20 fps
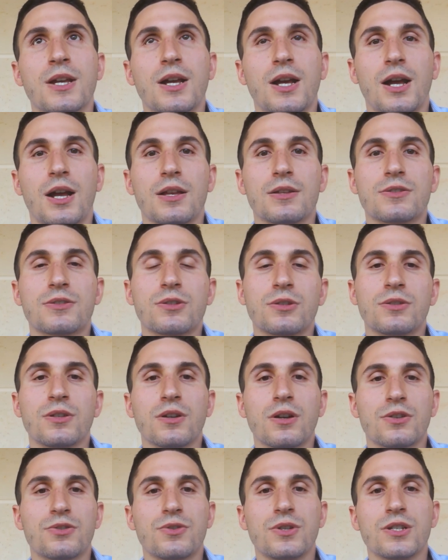As certain
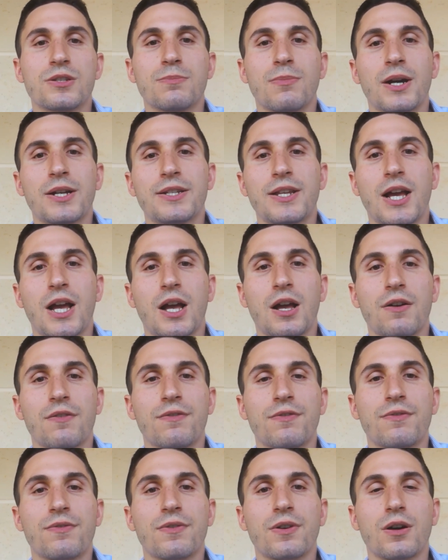countries might have,
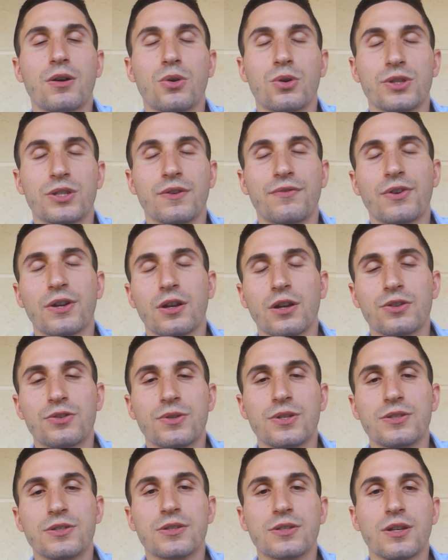or different
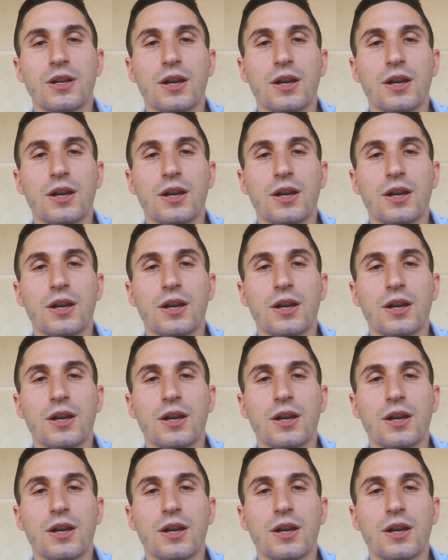countries